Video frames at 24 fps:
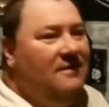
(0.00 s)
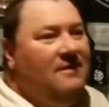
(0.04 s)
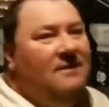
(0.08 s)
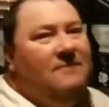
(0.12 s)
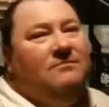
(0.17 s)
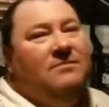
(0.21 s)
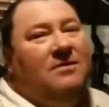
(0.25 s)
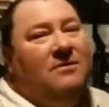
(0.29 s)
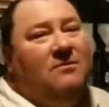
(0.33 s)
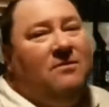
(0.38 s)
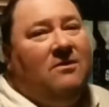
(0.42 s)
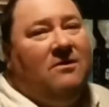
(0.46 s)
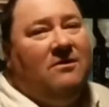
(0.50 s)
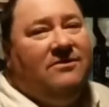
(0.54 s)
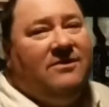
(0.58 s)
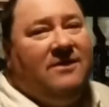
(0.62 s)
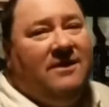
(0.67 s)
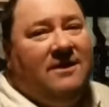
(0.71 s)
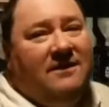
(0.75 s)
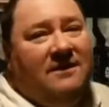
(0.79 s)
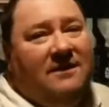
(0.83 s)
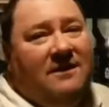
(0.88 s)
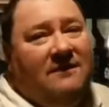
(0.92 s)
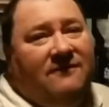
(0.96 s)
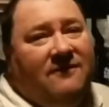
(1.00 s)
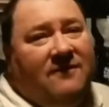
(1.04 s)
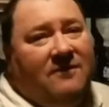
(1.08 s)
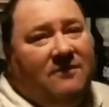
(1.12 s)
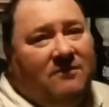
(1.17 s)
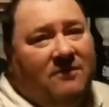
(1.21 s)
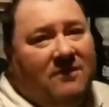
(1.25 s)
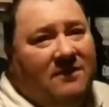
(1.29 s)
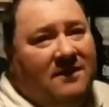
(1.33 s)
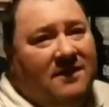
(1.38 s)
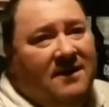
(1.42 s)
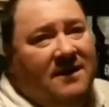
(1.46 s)
but worth it if you're
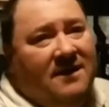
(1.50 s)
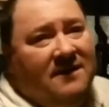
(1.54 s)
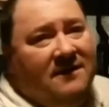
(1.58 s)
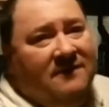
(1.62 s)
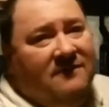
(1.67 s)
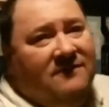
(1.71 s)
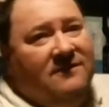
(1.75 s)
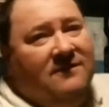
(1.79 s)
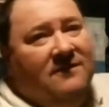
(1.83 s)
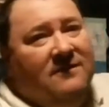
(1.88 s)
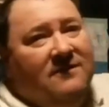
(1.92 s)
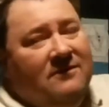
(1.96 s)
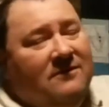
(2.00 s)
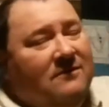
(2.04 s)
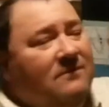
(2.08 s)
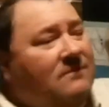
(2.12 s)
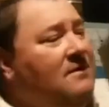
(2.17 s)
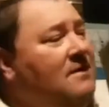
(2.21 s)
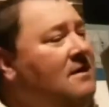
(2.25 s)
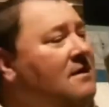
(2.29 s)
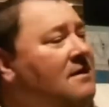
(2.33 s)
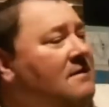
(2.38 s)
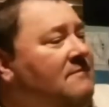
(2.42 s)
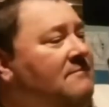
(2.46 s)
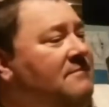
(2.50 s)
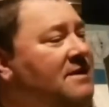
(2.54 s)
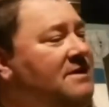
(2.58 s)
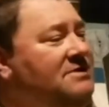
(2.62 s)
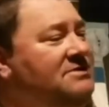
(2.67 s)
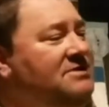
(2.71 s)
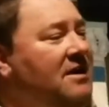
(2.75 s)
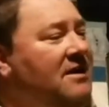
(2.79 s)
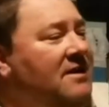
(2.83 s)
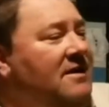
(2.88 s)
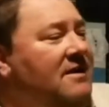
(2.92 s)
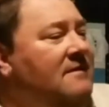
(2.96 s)
really into
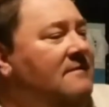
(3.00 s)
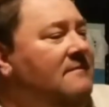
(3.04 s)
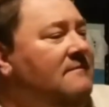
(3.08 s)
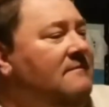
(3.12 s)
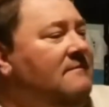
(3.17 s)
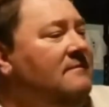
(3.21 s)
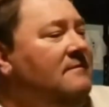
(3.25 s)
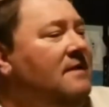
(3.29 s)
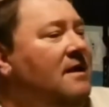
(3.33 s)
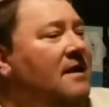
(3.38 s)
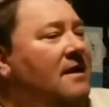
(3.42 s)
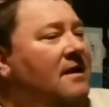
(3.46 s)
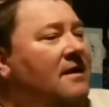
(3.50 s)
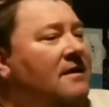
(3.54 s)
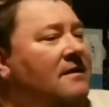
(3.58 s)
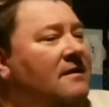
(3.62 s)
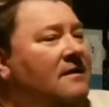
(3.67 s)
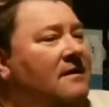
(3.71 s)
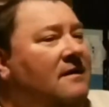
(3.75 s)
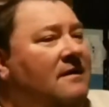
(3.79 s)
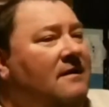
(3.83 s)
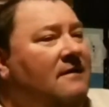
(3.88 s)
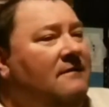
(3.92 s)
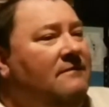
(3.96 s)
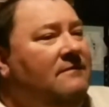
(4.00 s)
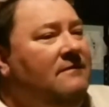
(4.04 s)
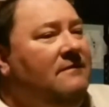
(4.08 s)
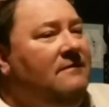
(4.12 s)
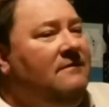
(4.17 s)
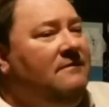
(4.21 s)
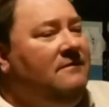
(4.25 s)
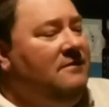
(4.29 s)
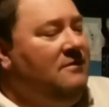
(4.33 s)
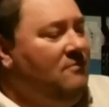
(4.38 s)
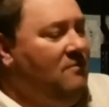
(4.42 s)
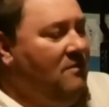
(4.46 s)
beach hunting, and
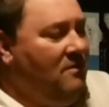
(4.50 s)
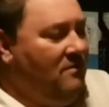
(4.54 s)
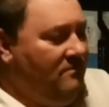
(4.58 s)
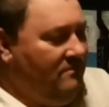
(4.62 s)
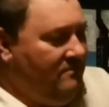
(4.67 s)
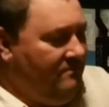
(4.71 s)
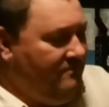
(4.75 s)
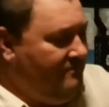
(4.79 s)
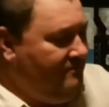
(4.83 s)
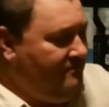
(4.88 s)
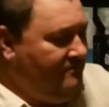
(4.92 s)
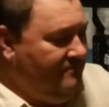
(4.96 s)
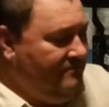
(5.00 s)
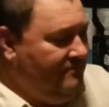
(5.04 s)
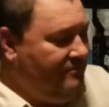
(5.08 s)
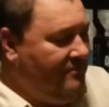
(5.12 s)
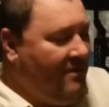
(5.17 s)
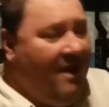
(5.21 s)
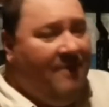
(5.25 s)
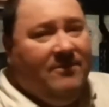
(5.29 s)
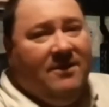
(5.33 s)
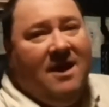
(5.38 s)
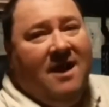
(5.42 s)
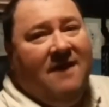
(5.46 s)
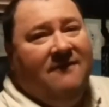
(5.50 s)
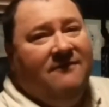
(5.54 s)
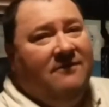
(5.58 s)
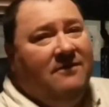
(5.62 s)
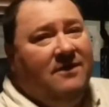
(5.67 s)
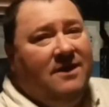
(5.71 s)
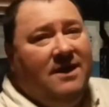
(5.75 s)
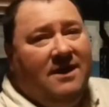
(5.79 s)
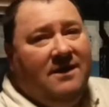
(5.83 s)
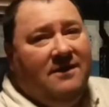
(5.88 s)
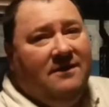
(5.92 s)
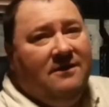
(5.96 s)
you won't probably ever
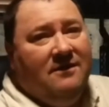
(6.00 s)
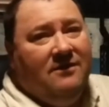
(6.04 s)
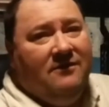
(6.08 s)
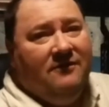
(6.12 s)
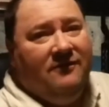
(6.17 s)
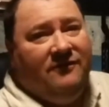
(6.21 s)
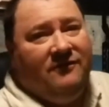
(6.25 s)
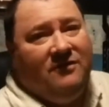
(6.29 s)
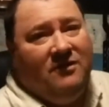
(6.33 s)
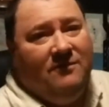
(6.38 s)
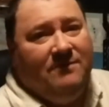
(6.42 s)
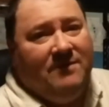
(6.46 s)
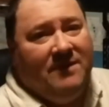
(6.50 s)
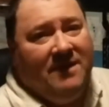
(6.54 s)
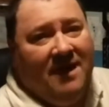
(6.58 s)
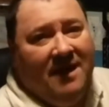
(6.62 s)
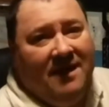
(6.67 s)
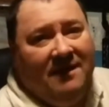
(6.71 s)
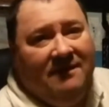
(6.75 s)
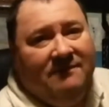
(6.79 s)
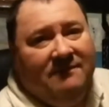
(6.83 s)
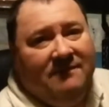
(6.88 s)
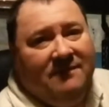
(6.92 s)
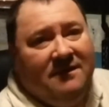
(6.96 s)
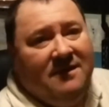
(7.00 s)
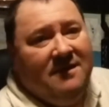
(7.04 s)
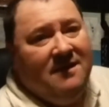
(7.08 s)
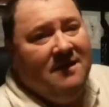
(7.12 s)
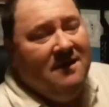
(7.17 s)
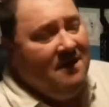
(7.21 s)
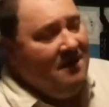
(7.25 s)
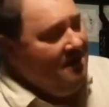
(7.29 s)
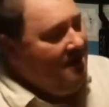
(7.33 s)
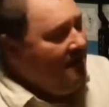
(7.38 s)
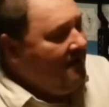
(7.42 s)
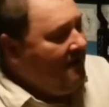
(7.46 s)
need another scoop again.
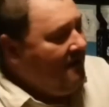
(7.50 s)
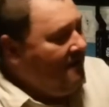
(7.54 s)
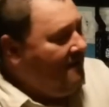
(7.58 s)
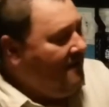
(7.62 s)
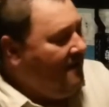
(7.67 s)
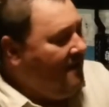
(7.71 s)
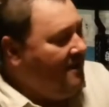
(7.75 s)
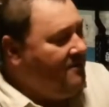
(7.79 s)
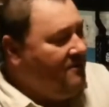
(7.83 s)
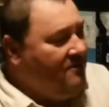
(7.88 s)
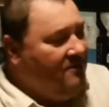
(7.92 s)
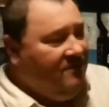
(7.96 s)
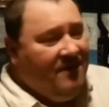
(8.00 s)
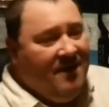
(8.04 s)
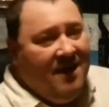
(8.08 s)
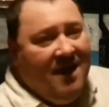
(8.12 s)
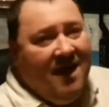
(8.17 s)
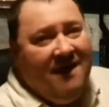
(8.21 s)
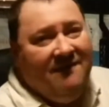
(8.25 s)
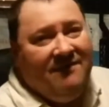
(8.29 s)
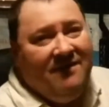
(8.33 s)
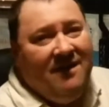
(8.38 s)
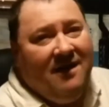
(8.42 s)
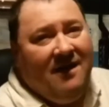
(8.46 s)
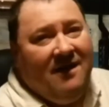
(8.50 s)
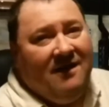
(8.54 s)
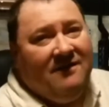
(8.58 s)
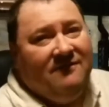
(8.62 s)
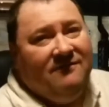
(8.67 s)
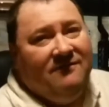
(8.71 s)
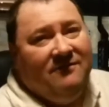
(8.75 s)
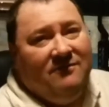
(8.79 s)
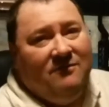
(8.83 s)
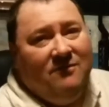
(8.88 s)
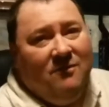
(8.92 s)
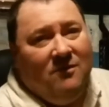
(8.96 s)
I know they have a heck
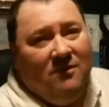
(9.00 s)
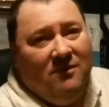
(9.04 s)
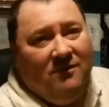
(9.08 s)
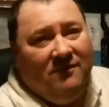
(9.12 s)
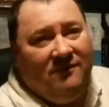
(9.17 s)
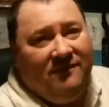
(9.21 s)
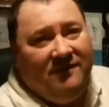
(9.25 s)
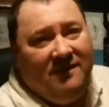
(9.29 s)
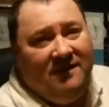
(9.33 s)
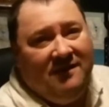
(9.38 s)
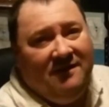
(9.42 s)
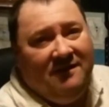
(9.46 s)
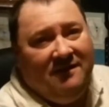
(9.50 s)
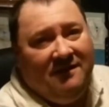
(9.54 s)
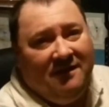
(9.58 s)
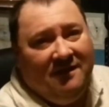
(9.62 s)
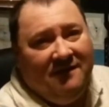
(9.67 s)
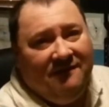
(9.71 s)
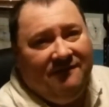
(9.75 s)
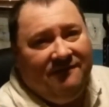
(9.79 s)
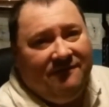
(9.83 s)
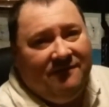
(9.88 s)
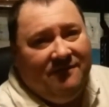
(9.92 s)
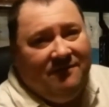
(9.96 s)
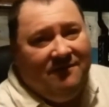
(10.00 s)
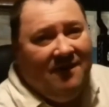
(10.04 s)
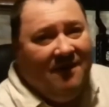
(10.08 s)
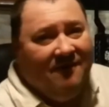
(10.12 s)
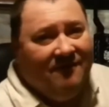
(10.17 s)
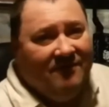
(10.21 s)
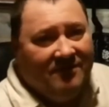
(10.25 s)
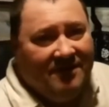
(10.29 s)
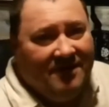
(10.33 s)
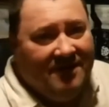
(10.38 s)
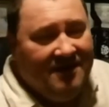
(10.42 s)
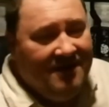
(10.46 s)
of a warranty if you
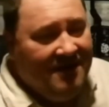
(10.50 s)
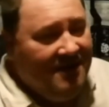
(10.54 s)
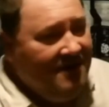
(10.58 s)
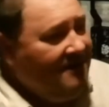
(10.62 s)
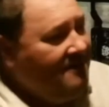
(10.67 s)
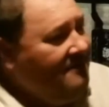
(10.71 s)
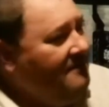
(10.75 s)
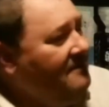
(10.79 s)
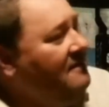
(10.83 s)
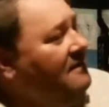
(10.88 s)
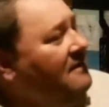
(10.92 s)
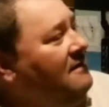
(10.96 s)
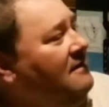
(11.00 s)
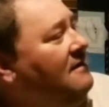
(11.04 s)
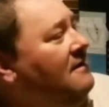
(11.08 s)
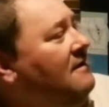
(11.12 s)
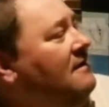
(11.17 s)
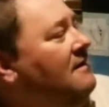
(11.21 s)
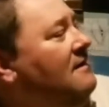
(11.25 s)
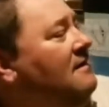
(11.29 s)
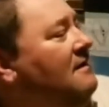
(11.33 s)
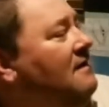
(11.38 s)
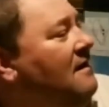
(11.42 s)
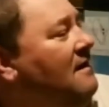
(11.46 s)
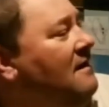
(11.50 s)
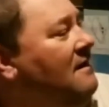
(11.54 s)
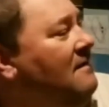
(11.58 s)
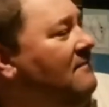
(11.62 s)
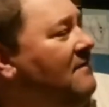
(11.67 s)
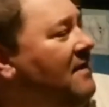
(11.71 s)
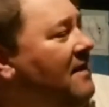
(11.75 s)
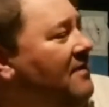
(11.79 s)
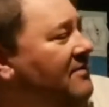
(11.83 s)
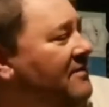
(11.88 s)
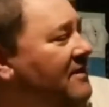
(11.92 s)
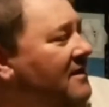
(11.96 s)
ever did need it.
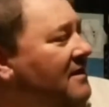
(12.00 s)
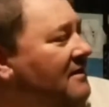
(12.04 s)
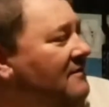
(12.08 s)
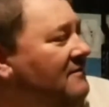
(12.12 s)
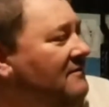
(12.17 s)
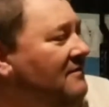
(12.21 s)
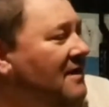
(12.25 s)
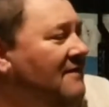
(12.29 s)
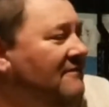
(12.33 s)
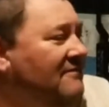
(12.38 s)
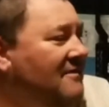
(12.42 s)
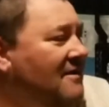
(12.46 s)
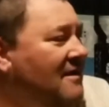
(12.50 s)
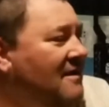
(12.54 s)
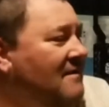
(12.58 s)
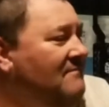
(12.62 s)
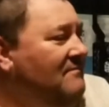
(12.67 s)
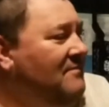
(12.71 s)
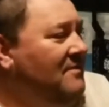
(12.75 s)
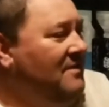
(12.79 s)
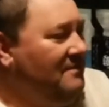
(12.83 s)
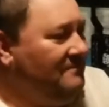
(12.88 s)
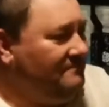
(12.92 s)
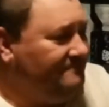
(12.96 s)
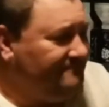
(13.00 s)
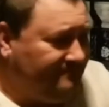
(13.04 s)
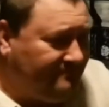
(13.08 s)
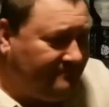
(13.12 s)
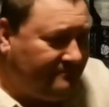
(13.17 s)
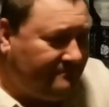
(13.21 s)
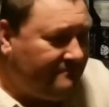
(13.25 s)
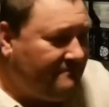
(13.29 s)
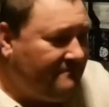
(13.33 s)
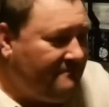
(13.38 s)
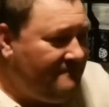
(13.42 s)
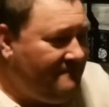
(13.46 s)
I think it's lifetime, but
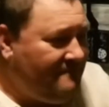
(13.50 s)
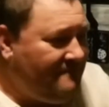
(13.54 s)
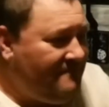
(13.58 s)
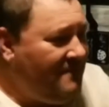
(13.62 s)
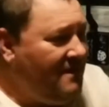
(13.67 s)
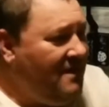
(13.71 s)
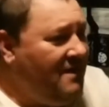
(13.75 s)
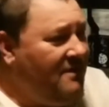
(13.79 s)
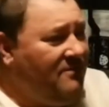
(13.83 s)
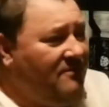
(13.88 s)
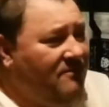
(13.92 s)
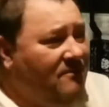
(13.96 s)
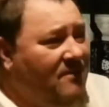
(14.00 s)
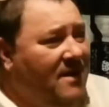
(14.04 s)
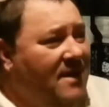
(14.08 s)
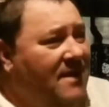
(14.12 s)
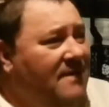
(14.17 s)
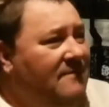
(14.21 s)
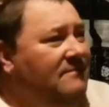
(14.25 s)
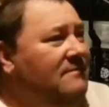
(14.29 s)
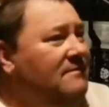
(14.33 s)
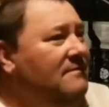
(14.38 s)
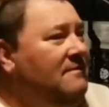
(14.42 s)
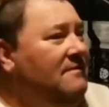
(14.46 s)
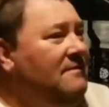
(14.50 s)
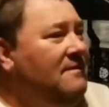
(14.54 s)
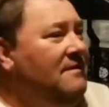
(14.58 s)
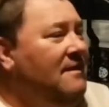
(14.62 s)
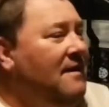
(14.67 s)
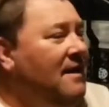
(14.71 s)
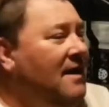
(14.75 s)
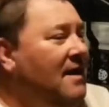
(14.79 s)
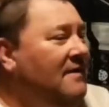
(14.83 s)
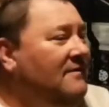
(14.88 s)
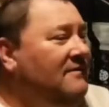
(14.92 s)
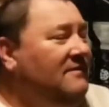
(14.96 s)
either way,
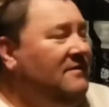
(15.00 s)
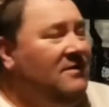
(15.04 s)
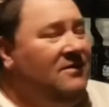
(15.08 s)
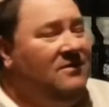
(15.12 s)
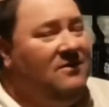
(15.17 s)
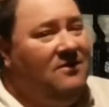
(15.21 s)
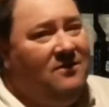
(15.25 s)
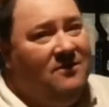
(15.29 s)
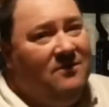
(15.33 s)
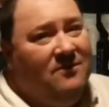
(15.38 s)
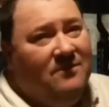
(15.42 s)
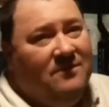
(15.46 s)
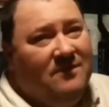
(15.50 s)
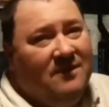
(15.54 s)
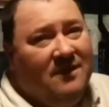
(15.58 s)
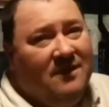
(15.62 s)
I see no